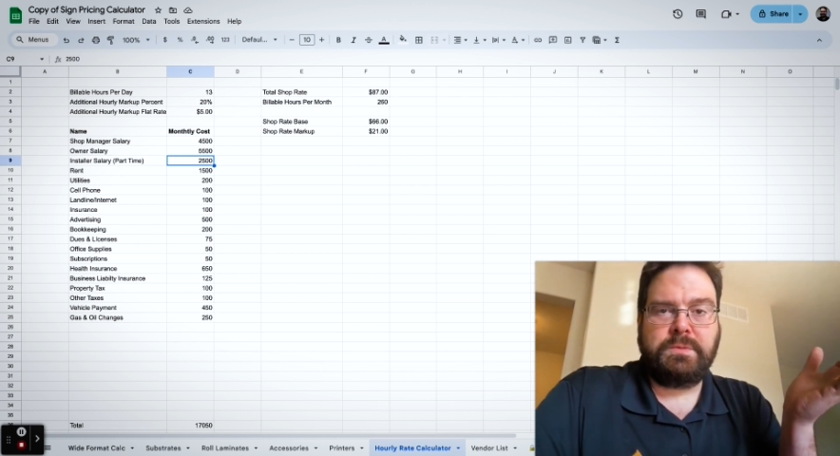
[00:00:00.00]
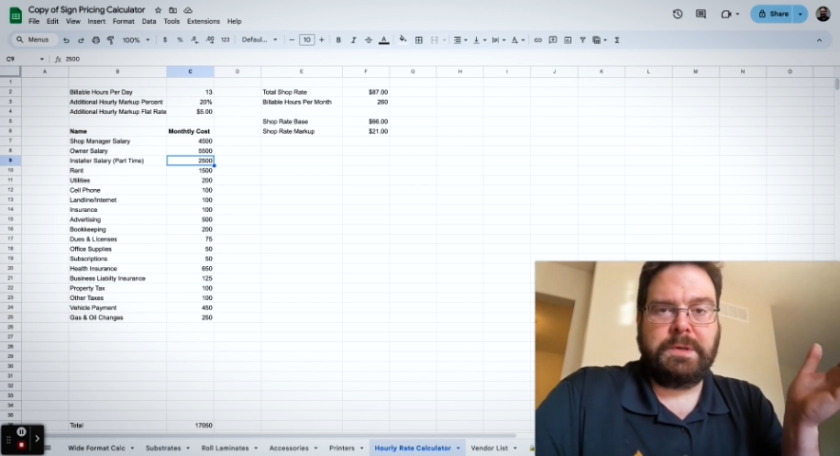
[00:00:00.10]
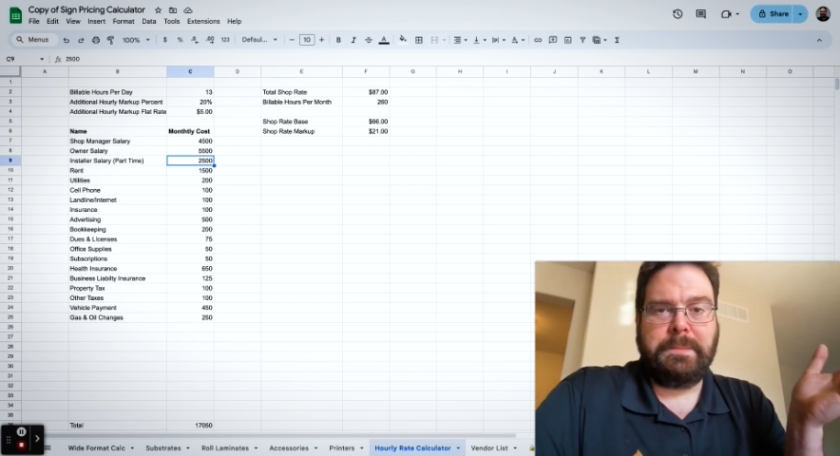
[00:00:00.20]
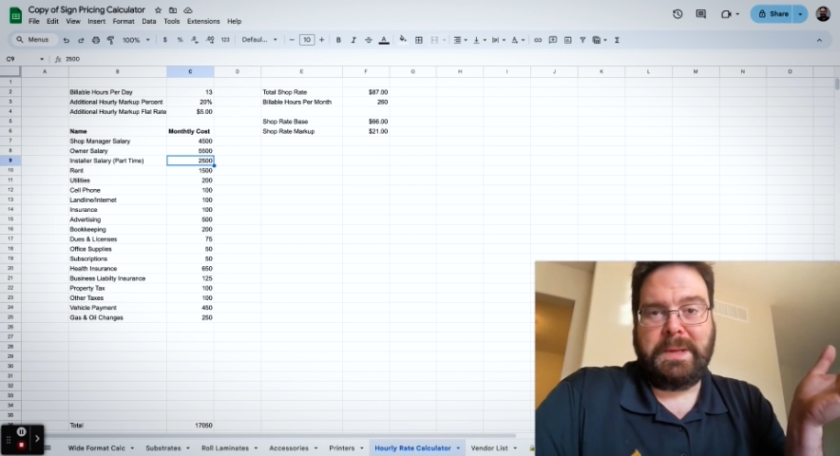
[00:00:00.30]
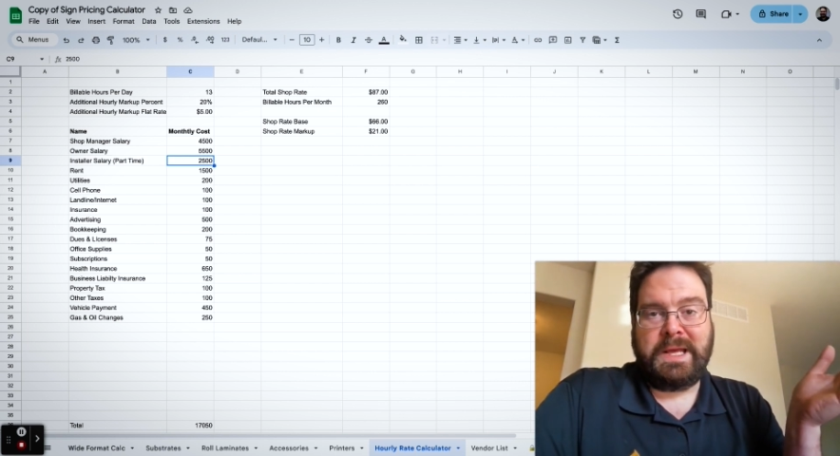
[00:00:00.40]
You
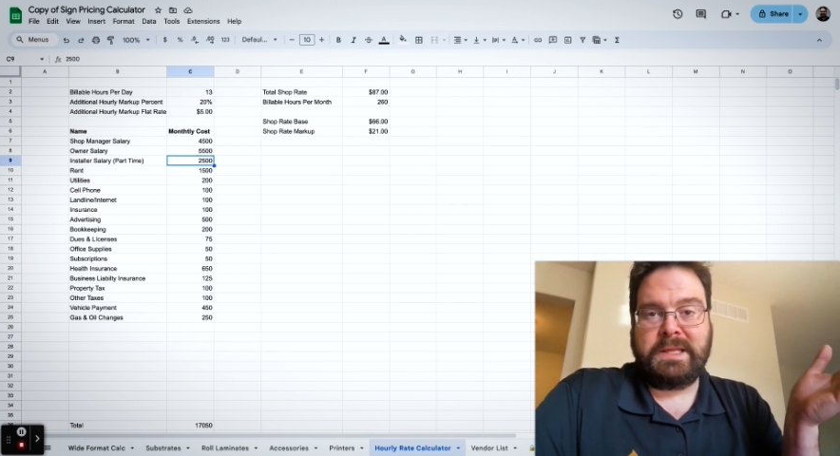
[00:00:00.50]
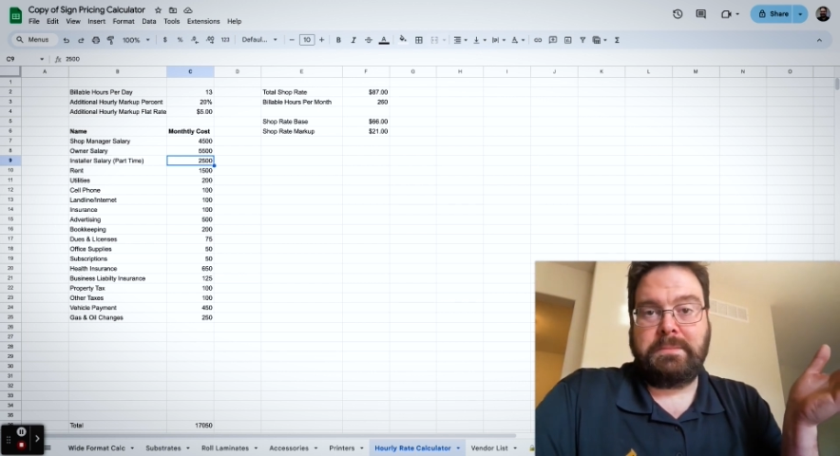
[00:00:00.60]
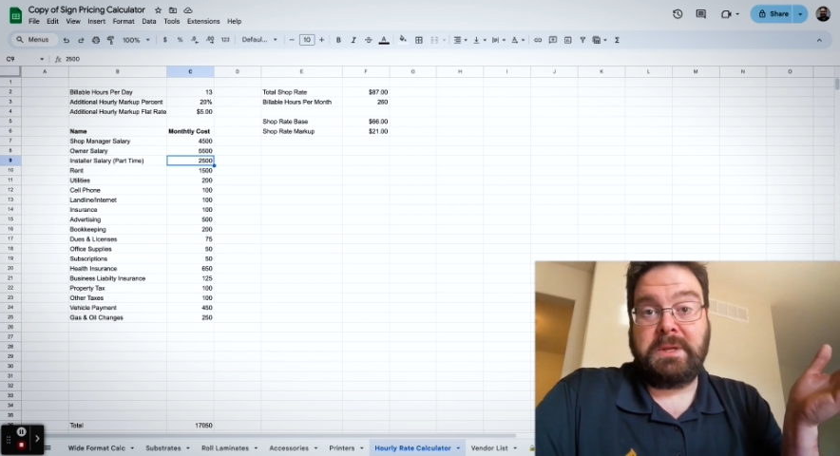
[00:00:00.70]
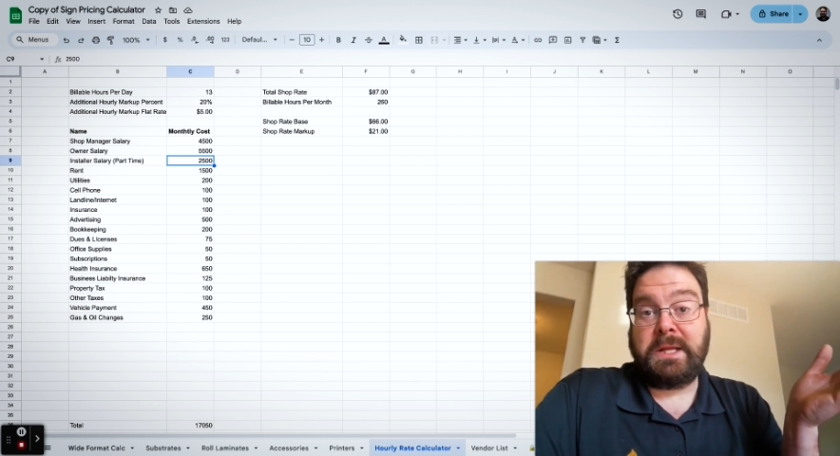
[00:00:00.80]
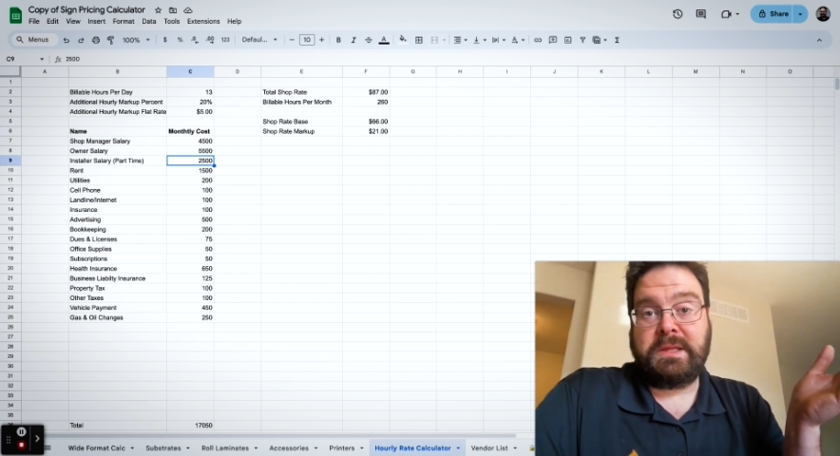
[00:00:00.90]
wouldn't pay
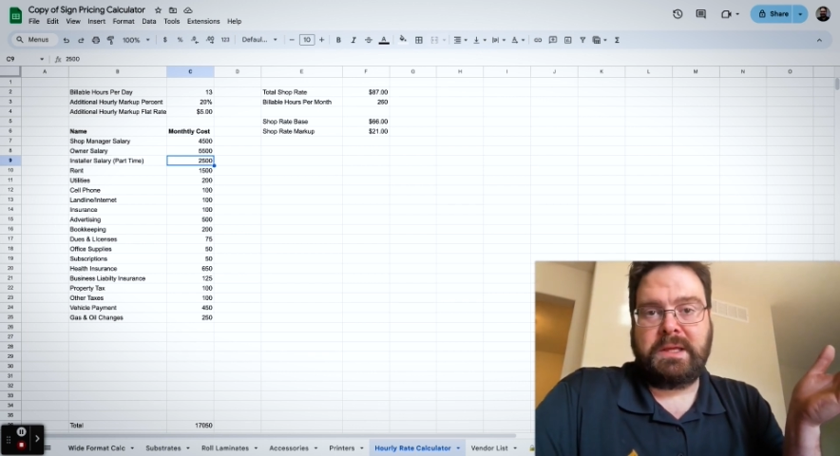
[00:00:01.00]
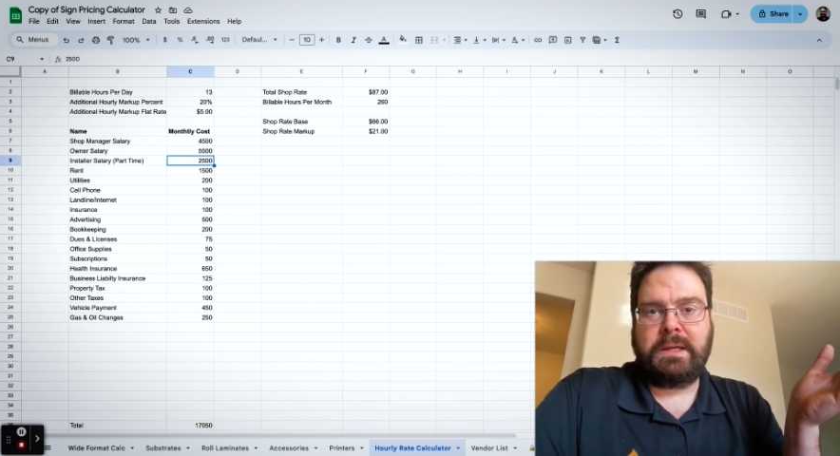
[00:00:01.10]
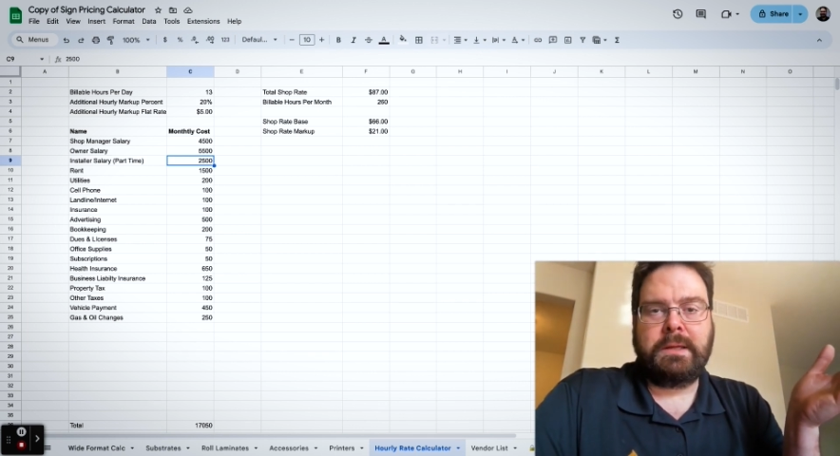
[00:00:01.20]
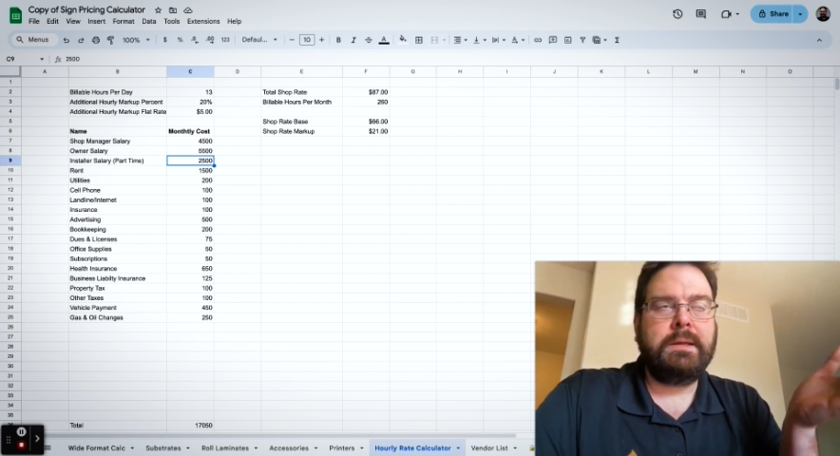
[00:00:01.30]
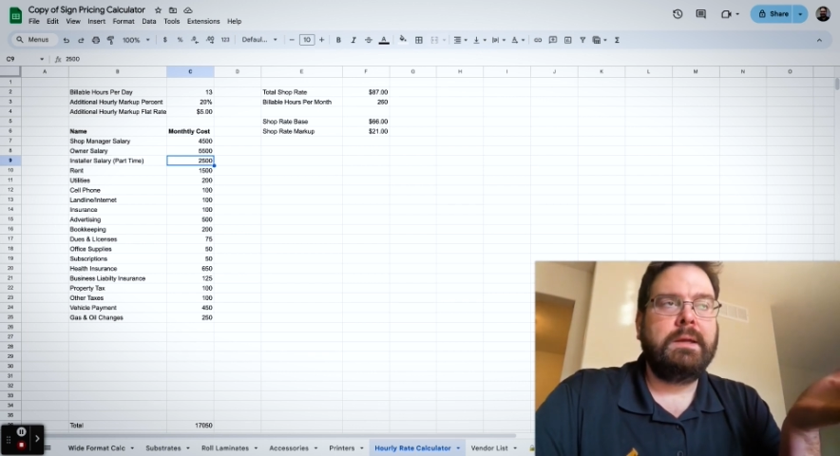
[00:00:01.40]
them anything